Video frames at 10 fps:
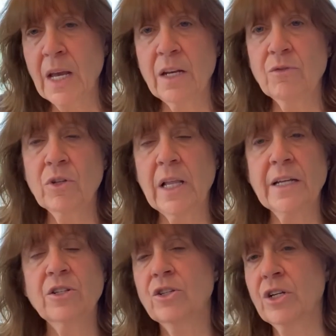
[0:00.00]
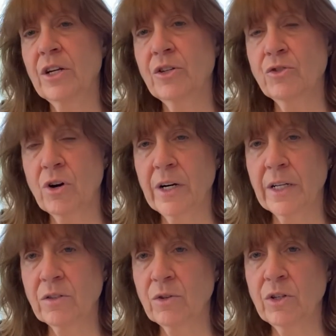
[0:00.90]
And if you'd like to share your
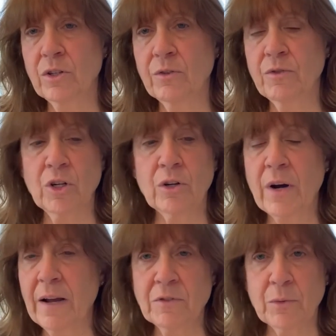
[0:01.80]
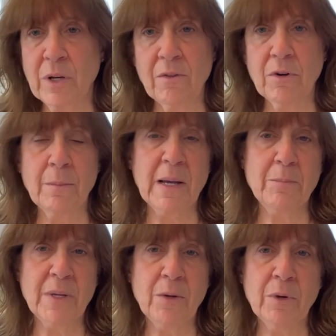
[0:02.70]
drawings or your photographs or whatever it might
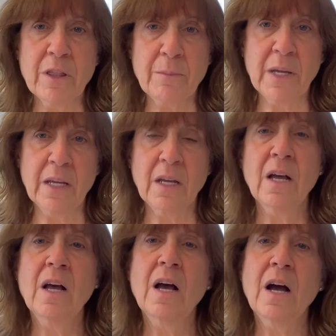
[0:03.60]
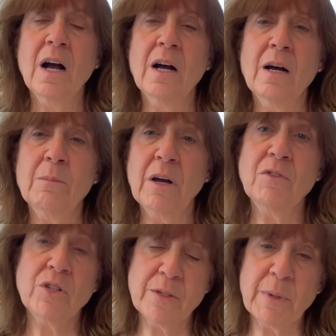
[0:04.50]
be with me of
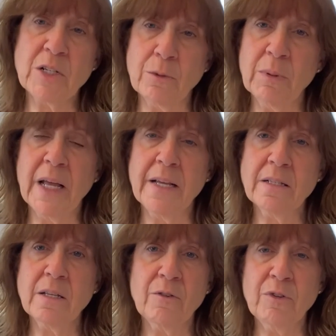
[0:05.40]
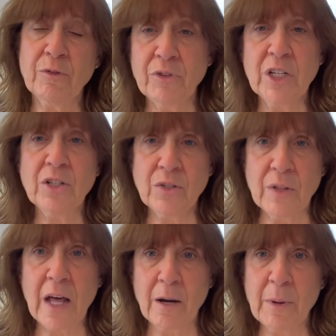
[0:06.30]
your special place, feel free to do
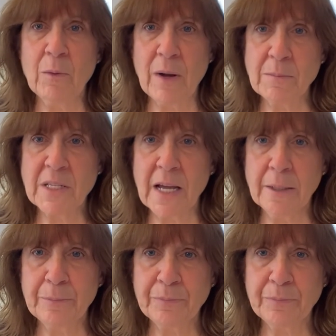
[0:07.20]
that on my website.